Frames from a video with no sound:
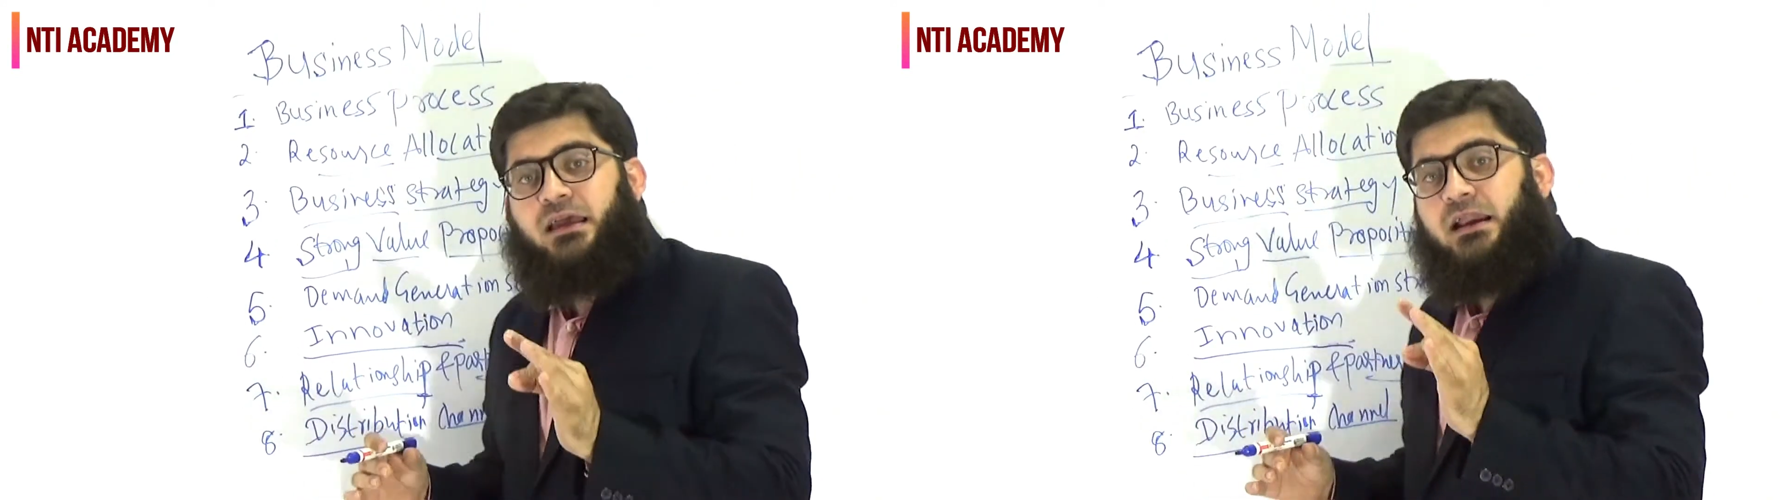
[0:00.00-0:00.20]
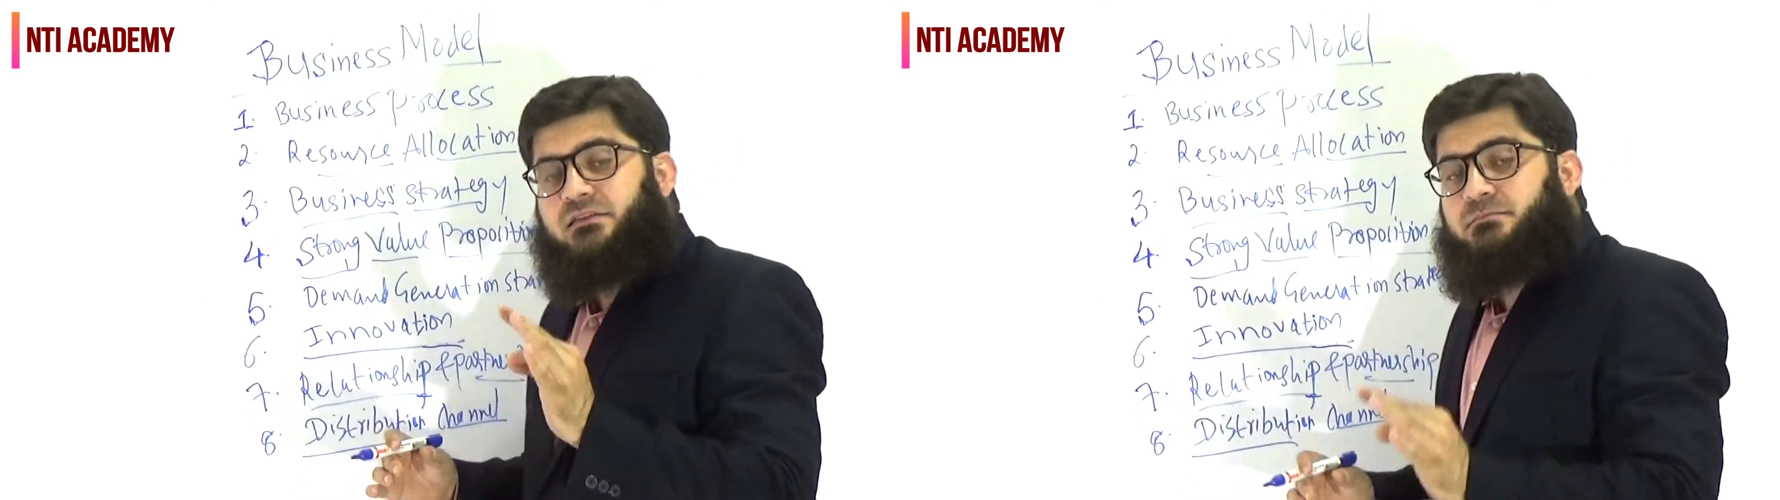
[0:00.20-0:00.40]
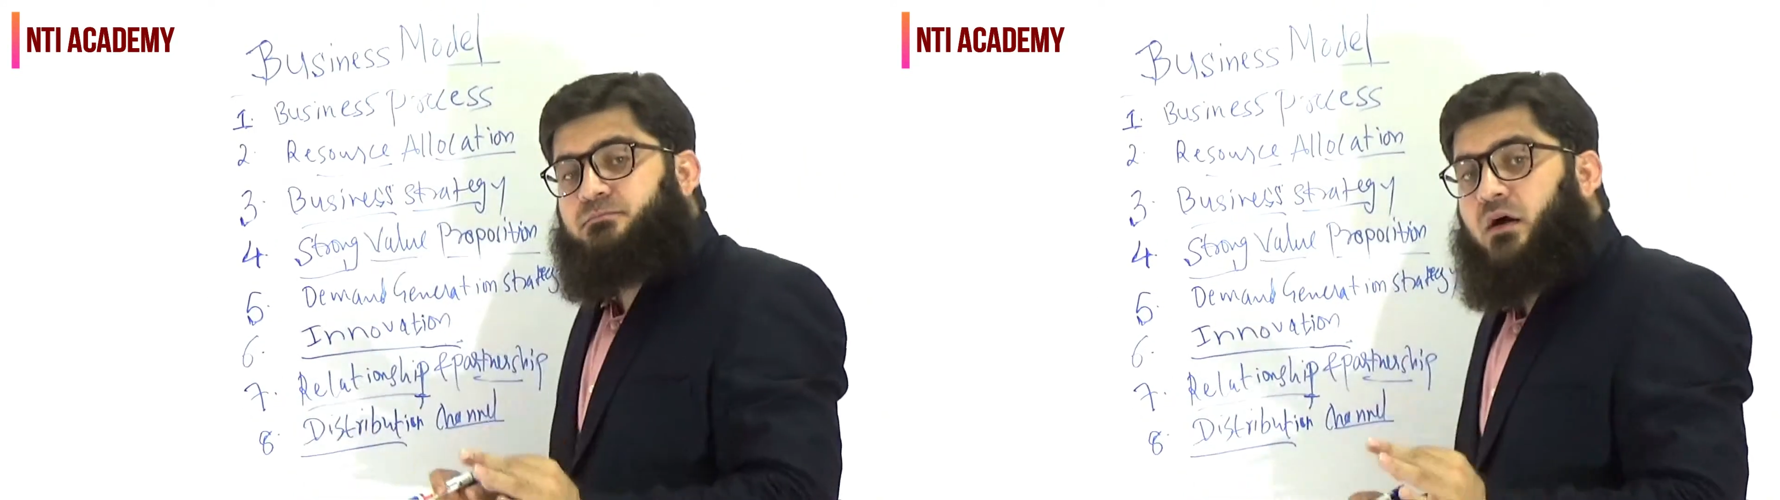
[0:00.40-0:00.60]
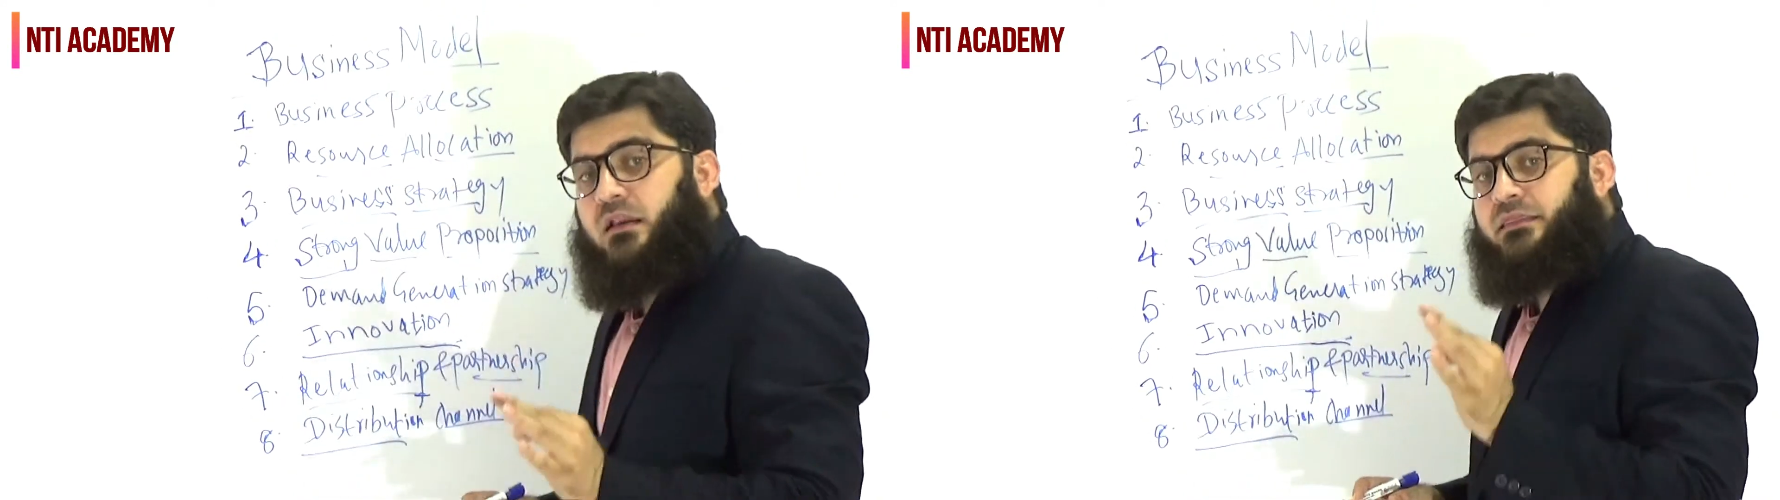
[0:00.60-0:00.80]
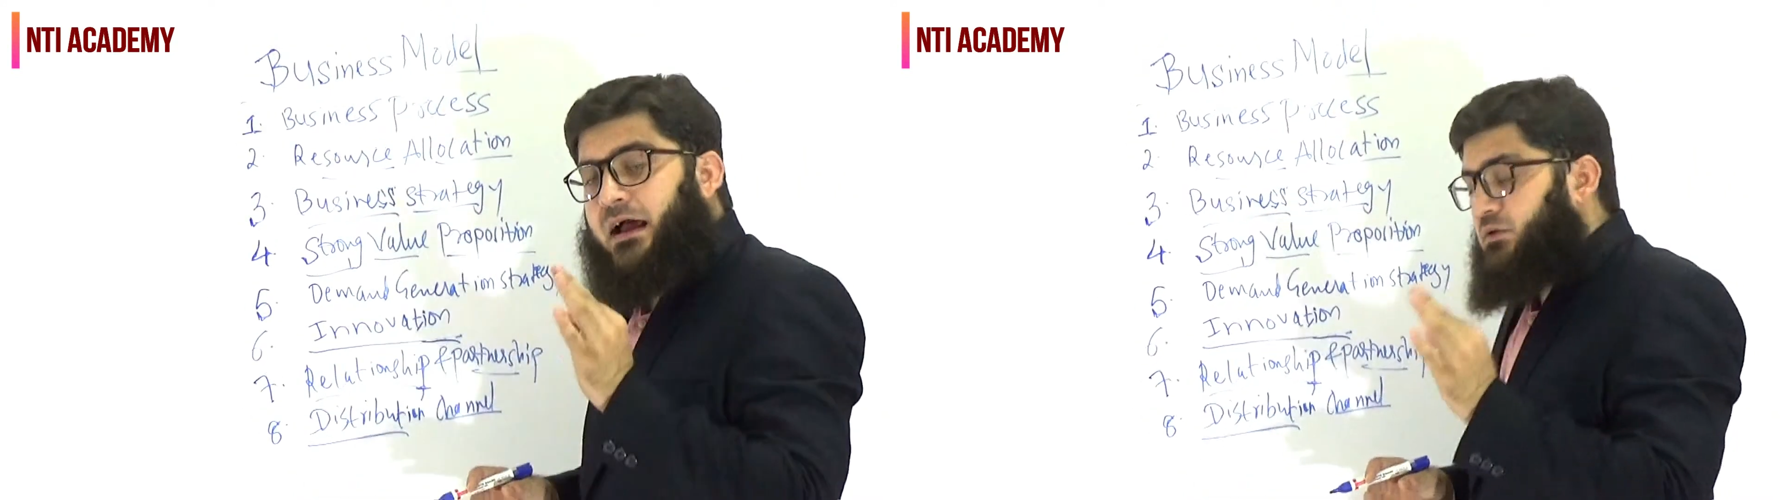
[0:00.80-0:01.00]
it's
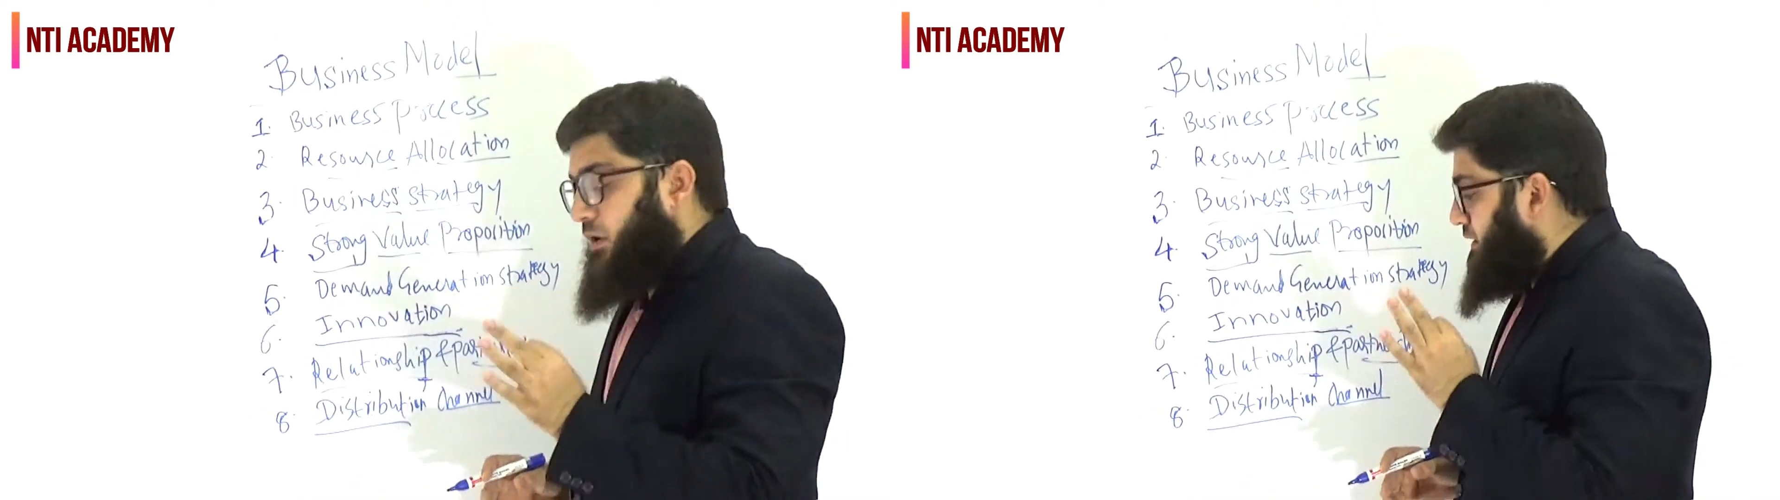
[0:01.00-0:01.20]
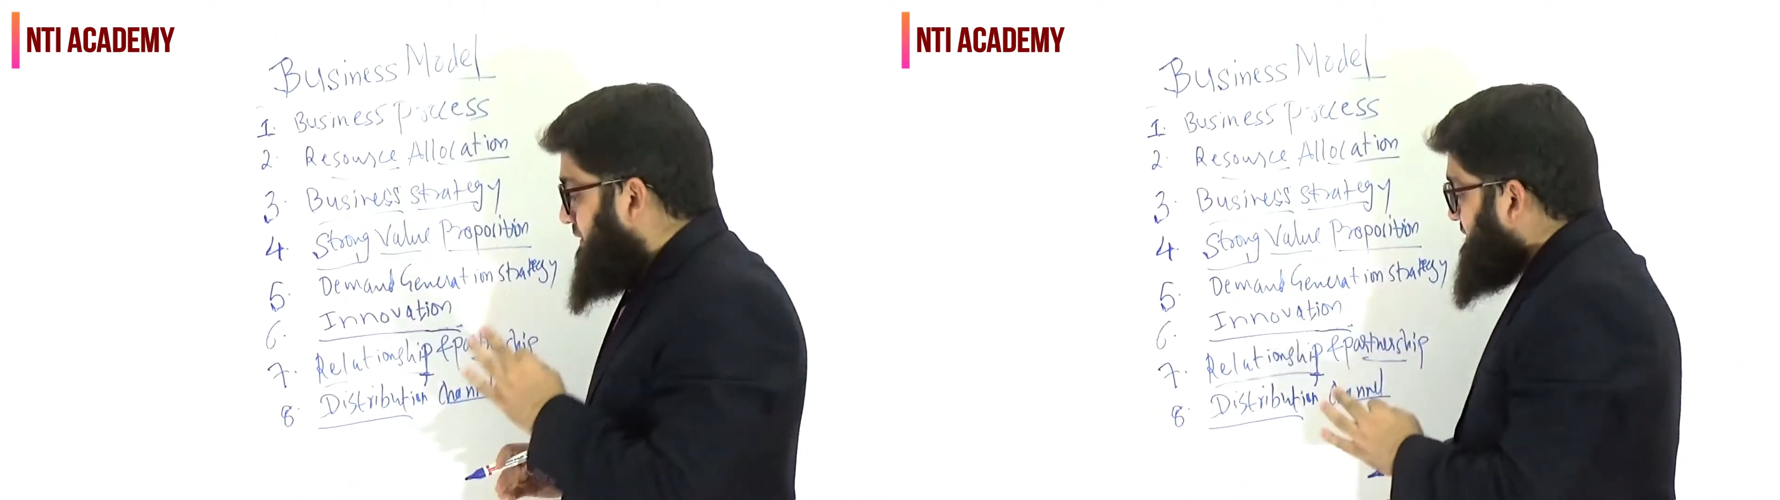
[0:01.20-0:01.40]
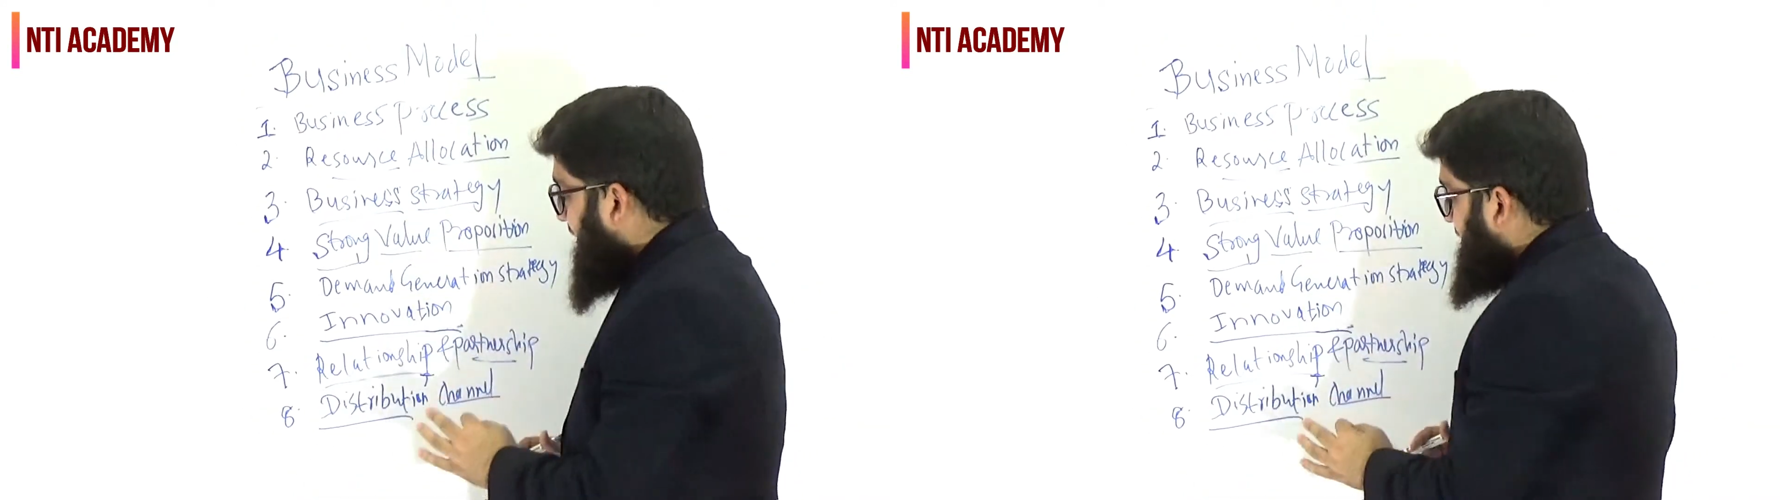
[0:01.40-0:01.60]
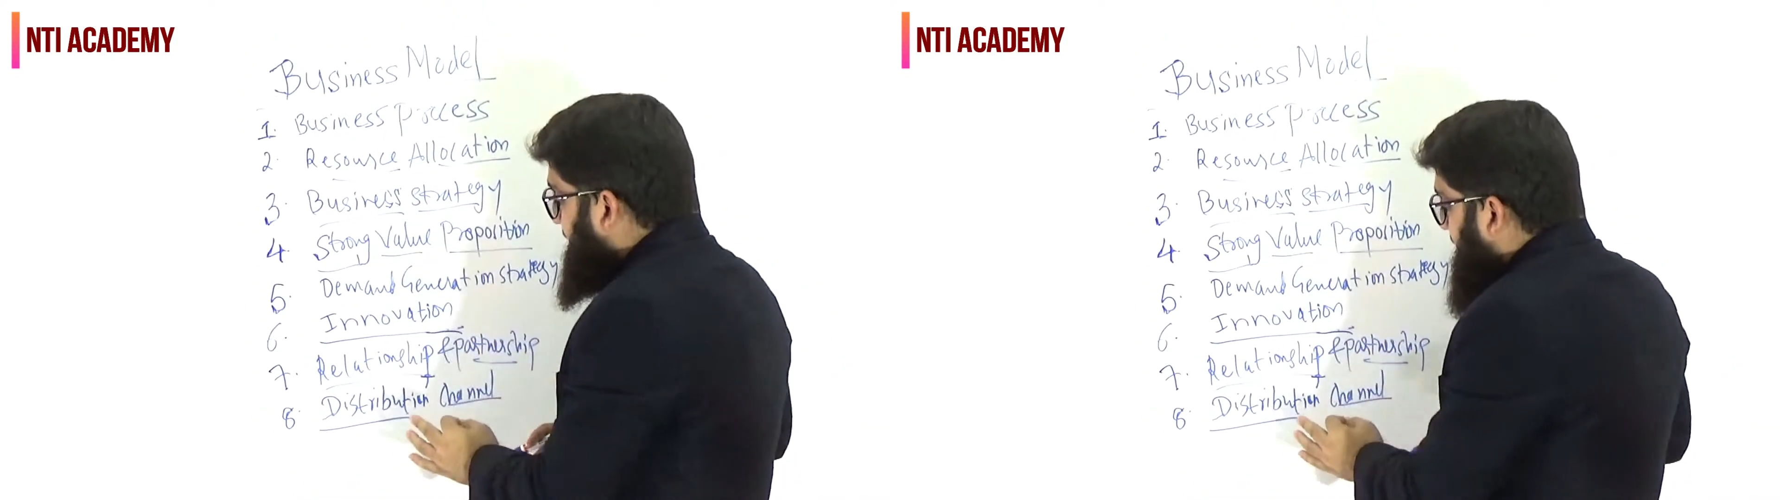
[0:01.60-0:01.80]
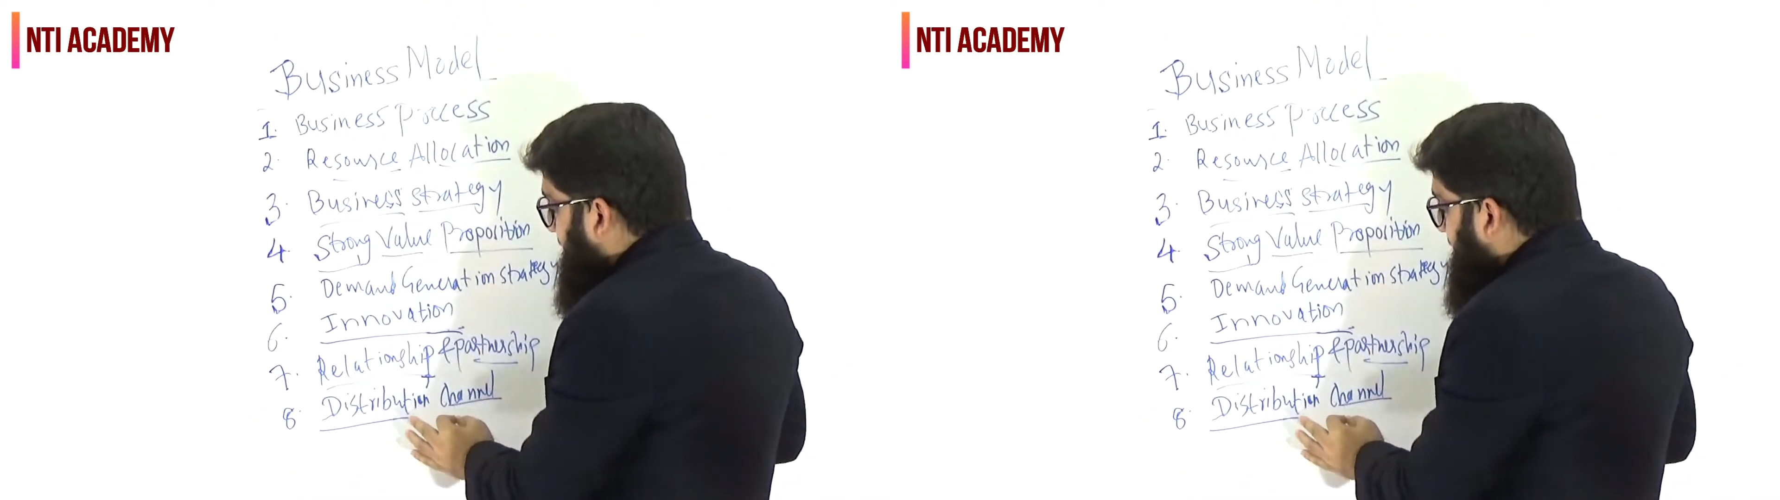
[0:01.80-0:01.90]
important that you understand the